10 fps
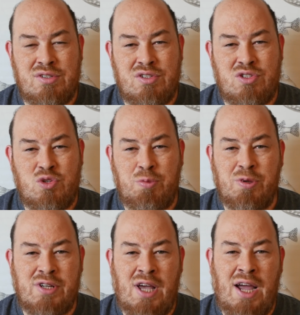
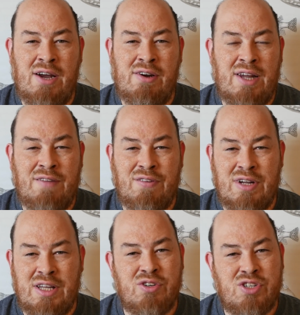super tired not
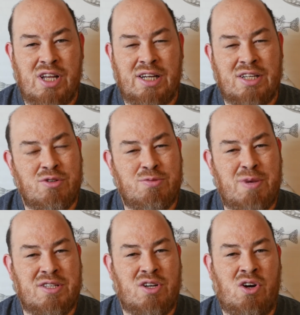very energetic and so it
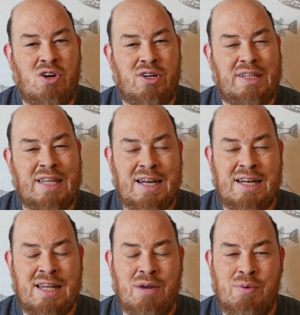makes it hard late at
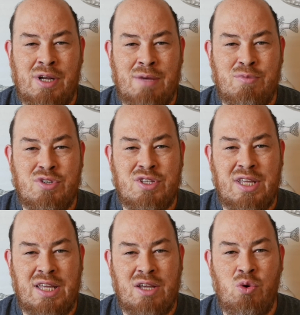night when I'm
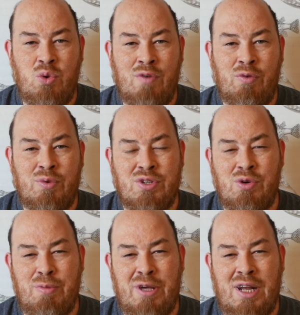thinking oh everyone's
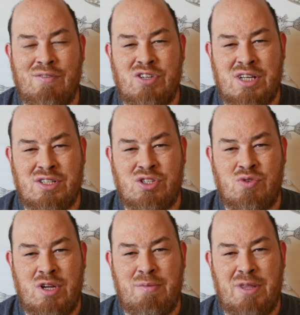going to bed I have a chance to
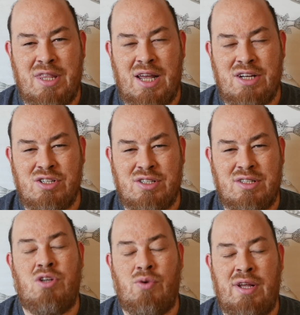stream and then I
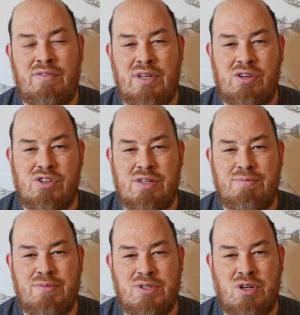just don't have the energy
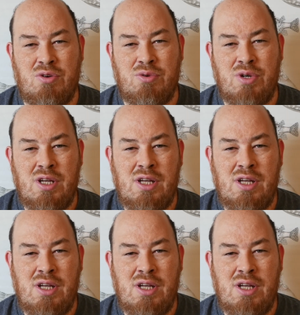so